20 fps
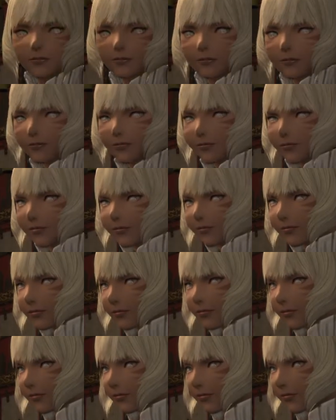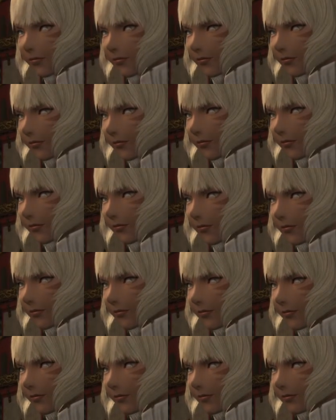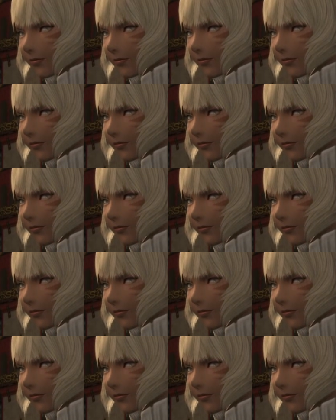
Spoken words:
(no one is talking)